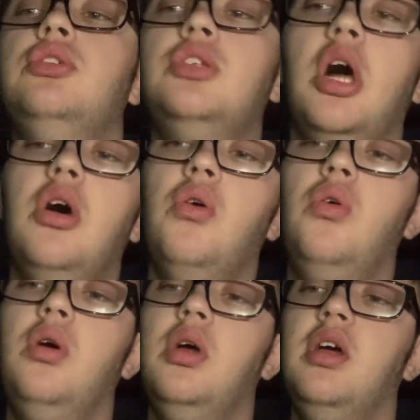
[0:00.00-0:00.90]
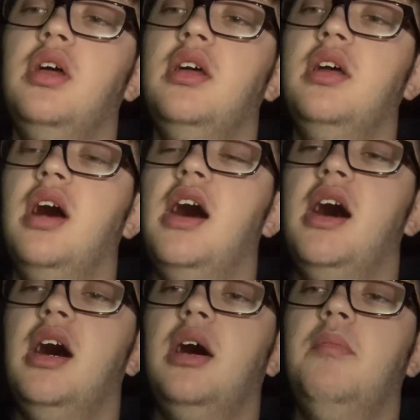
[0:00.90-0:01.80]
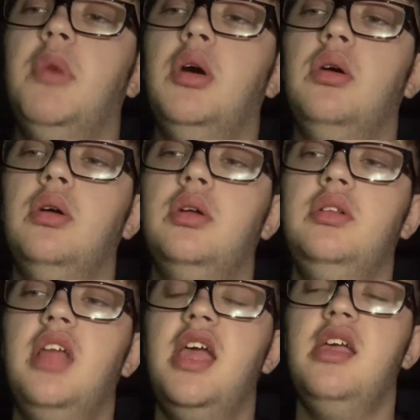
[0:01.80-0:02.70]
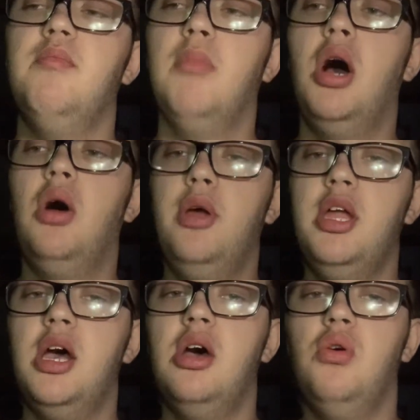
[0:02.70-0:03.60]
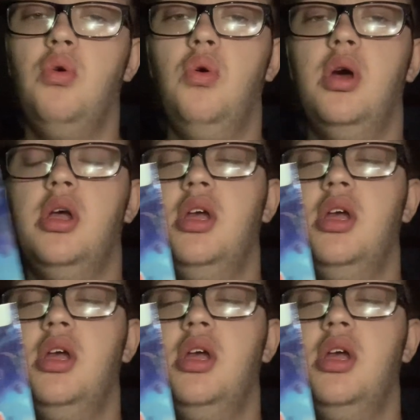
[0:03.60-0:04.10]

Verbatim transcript: So um, they, Mario,